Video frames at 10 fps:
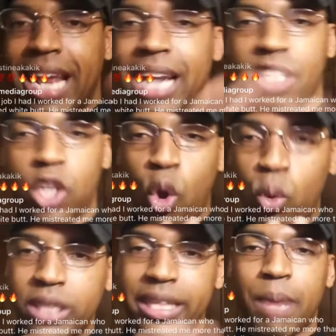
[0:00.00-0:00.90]
that is the
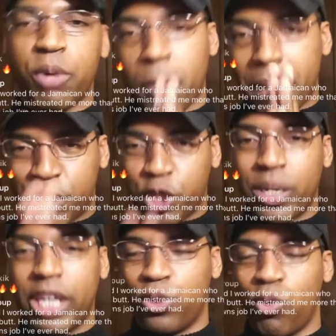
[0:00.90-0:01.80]
only thing I'm going to make sure we
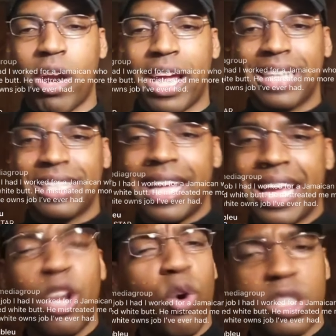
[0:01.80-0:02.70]
get through our head today.
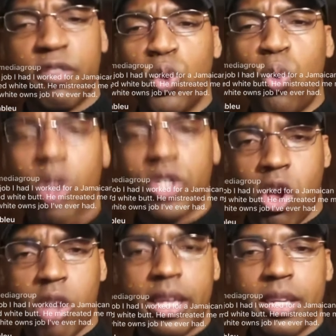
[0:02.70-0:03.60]
And those of you who are
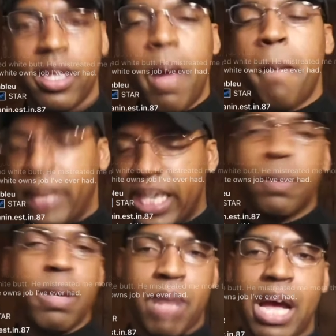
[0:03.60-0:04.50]
talking,
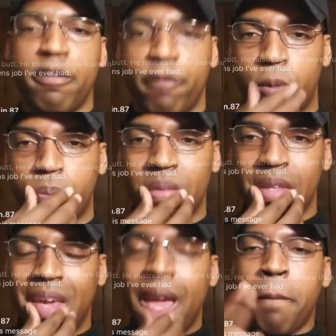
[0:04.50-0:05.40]
please be mindful.
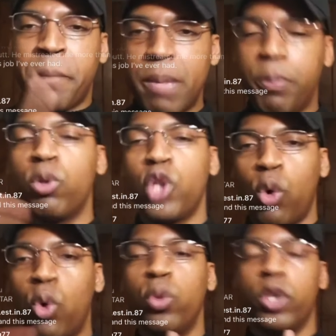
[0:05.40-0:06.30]
People
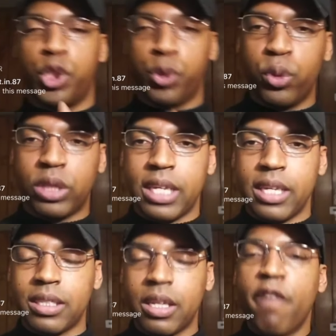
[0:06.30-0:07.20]
know who the truth
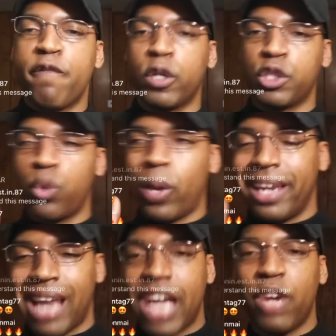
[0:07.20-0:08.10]
is versus who a
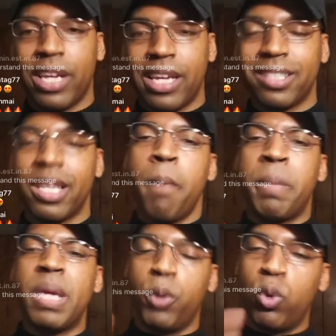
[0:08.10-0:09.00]
liar is.
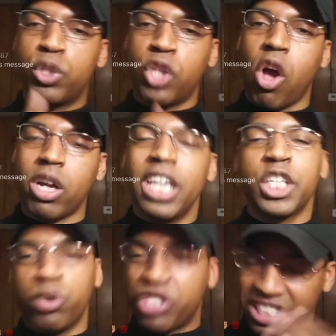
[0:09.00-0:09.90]
People who talk
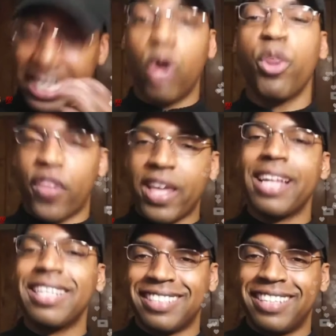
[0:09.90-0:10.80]
to sell
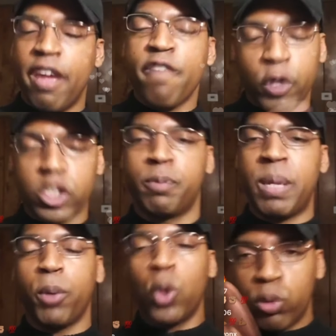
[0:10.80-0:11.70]
things versus
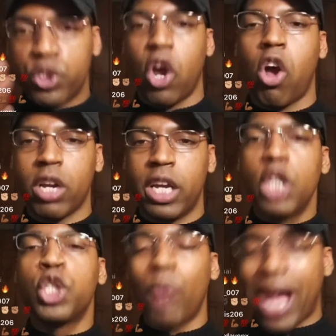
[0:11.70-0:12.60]
people who talk
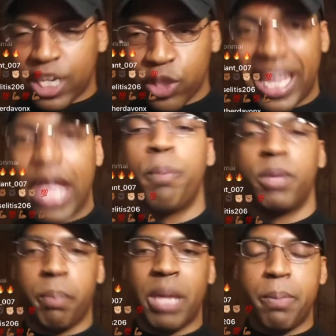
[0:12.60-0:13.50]
to actually help
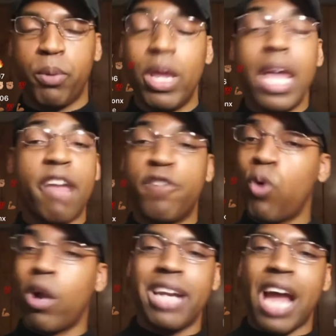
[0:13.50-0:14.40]
the people. If you
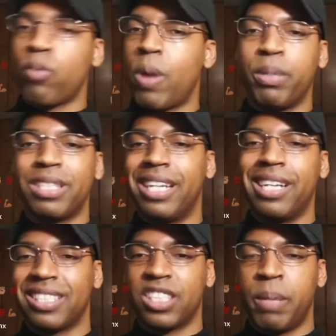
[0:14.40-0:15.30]
are not representing
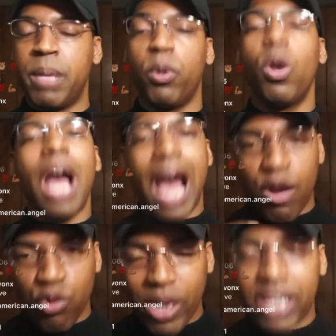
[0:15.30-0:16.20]
us as a people,
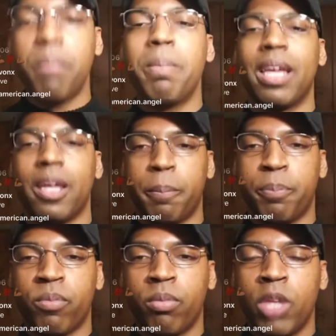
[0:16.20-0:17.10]
I recommend
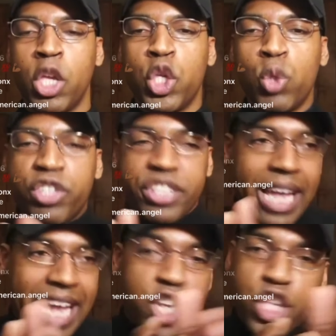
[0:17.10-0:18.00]
you stay
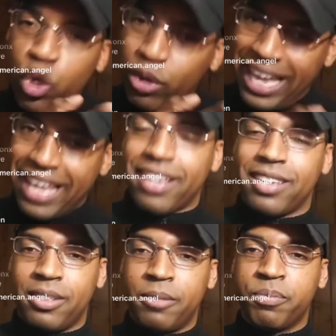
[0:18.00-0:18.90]
in your lane.
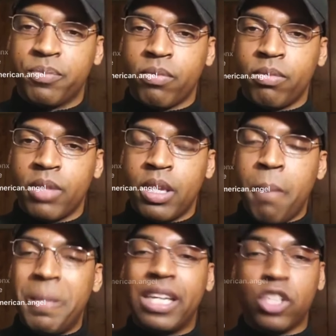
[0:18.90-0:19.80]

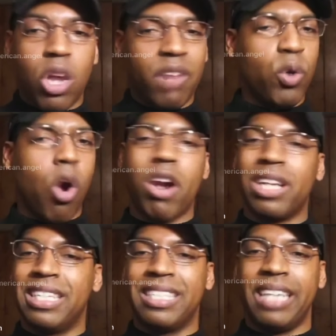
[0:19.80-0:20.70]
Because all of you
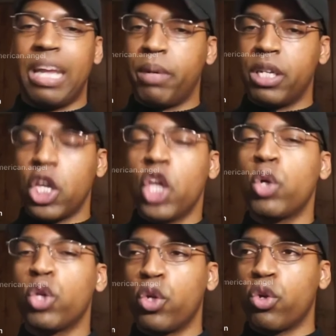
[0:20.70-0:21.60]
artists and celebrities,
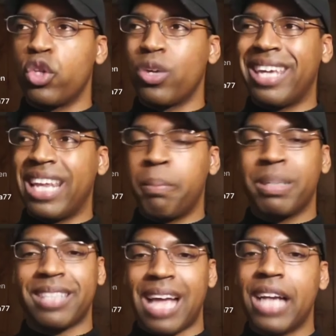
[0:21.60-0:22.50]
you're getting
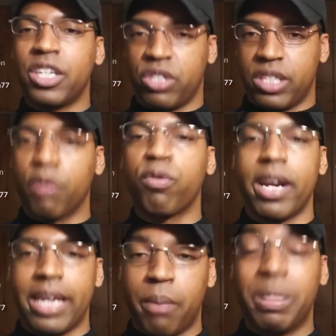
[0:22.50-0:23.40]
beside yourself
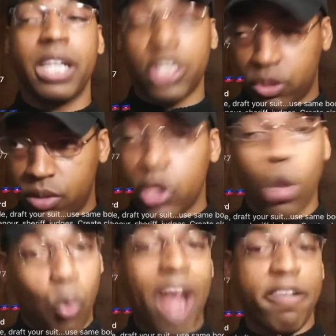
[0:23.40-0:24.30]
right now because
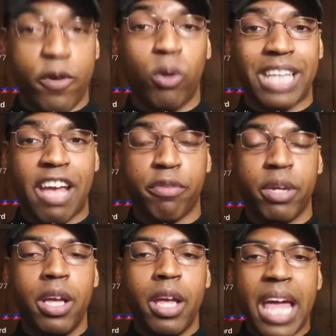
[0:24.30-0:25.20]
your white folks have
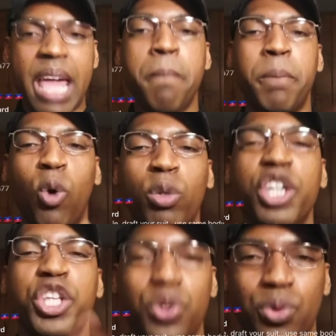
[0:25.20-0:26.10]

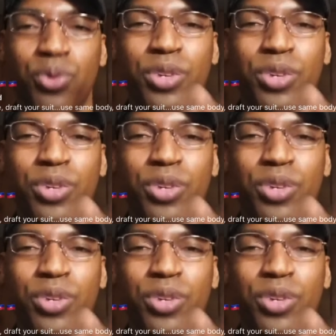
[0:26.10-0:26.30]
emboldened you